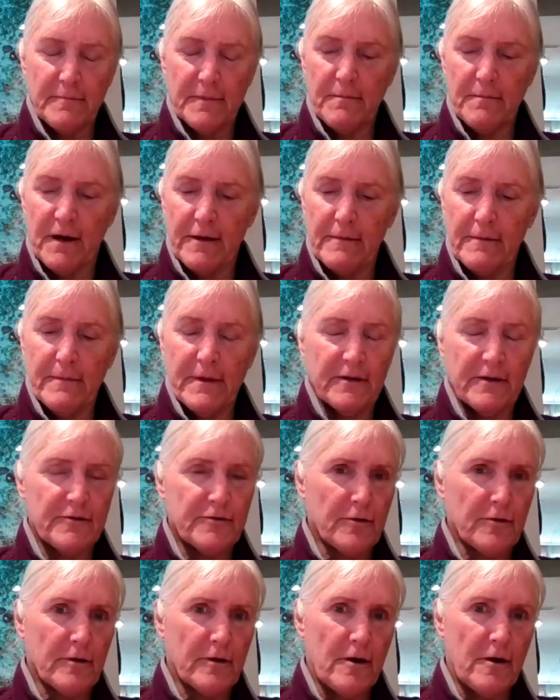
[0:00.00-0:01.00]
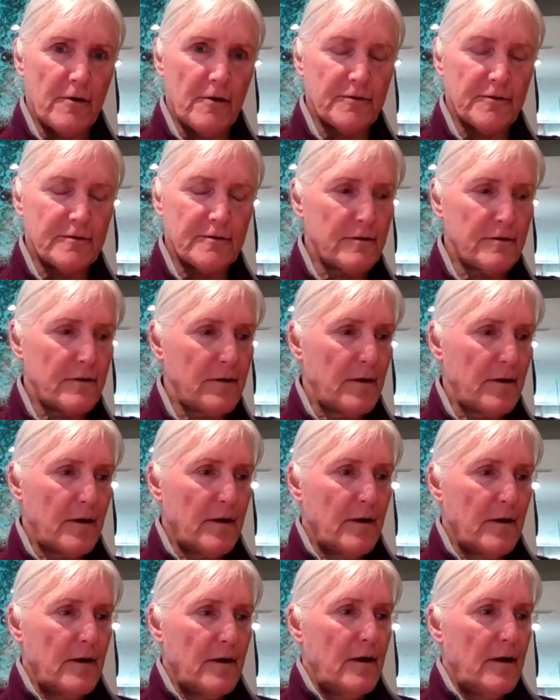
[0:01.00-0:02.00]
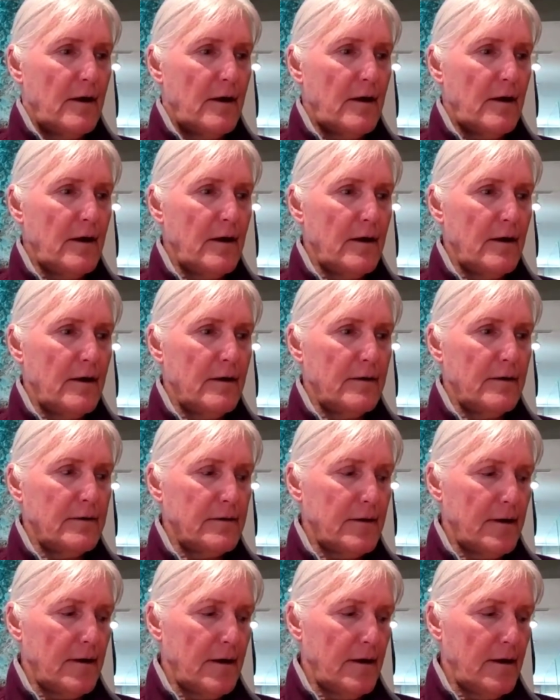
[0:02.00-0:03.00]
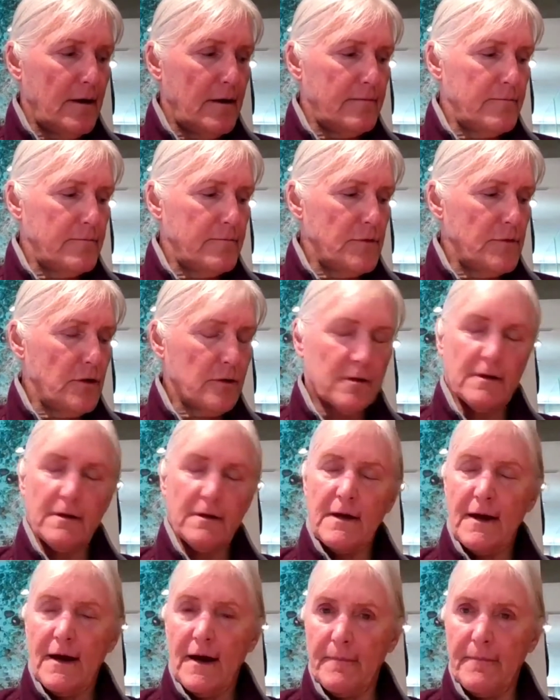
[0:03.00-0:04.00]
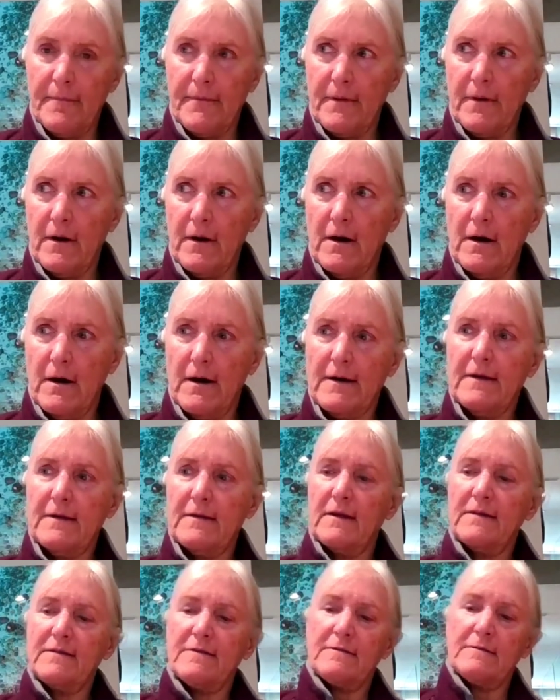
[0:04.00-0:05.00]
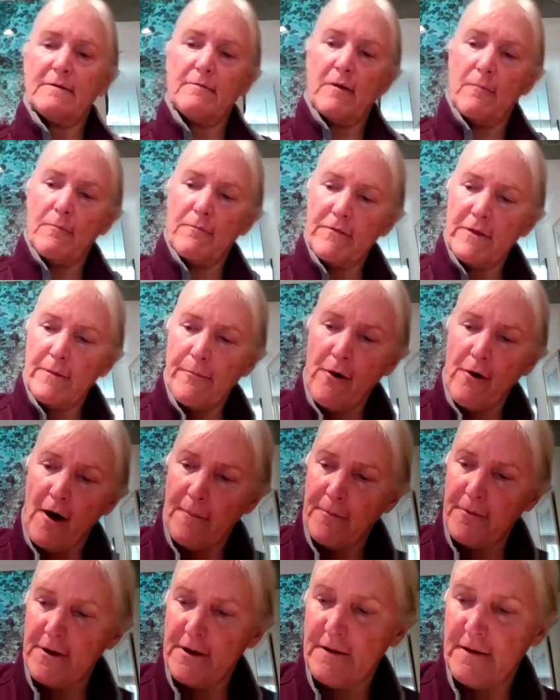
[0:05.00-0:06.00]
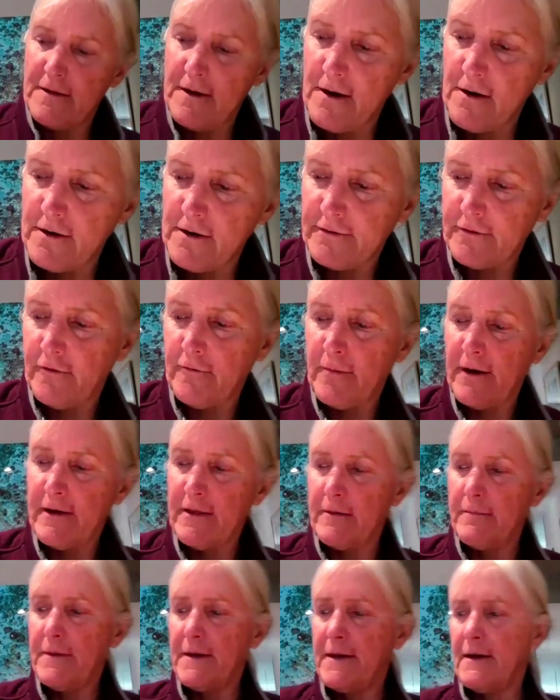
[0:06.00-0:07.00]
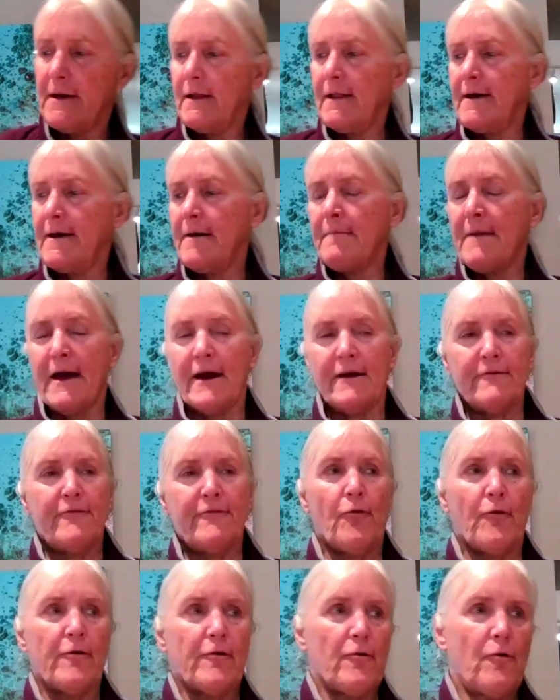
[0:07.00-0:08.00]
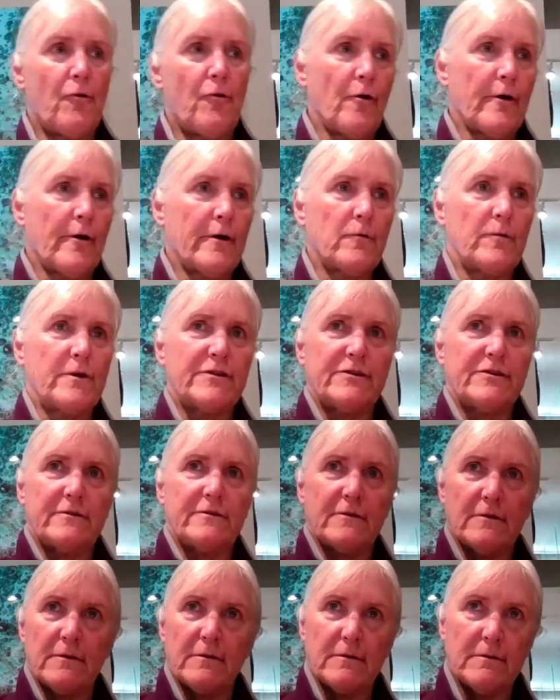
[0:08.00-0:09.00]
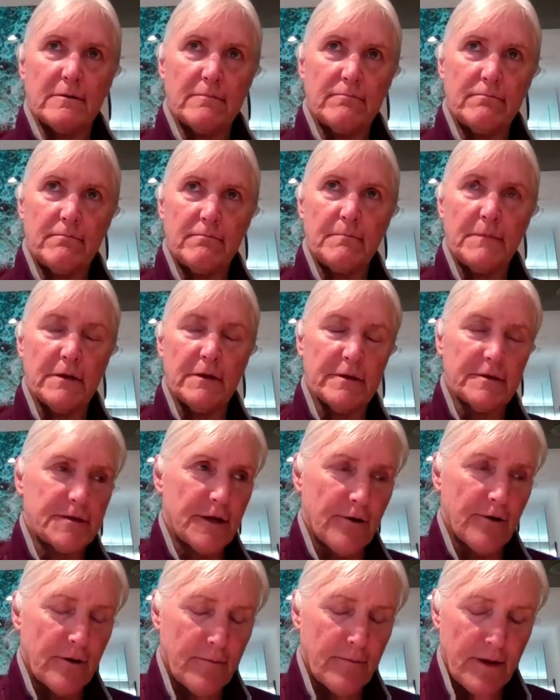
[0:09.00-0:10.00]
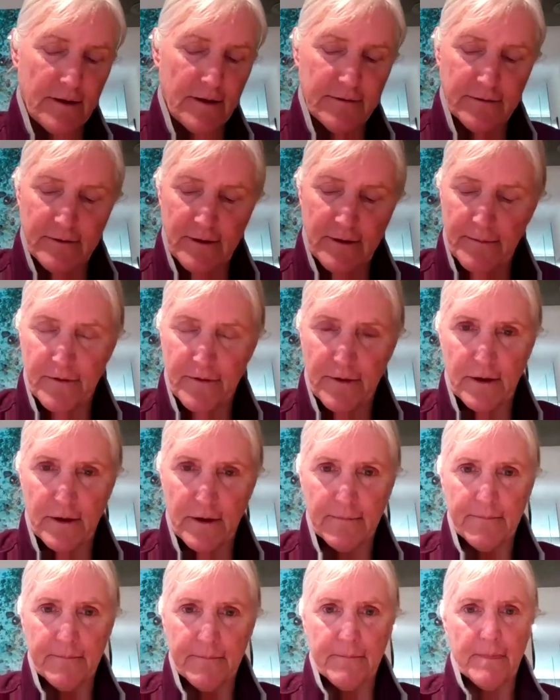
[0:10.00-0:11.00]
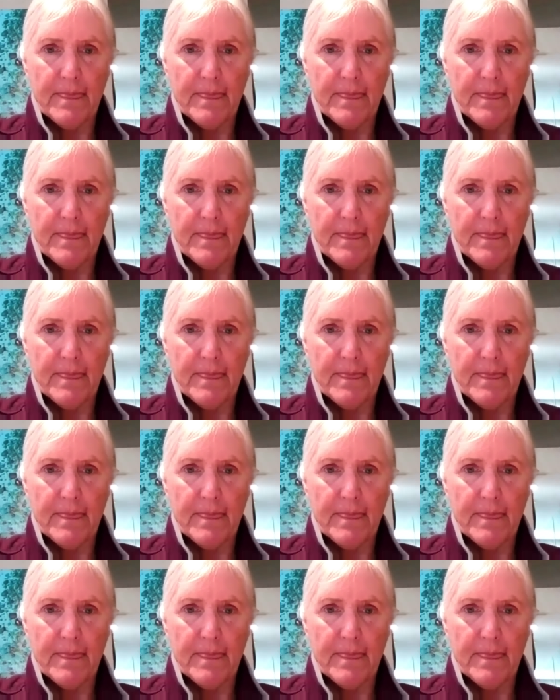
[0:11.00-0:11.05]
It's by the Big Sur coast. And, you can camp, it's the property there is owned by the BLM and Fort Ord, which is a military base type thing.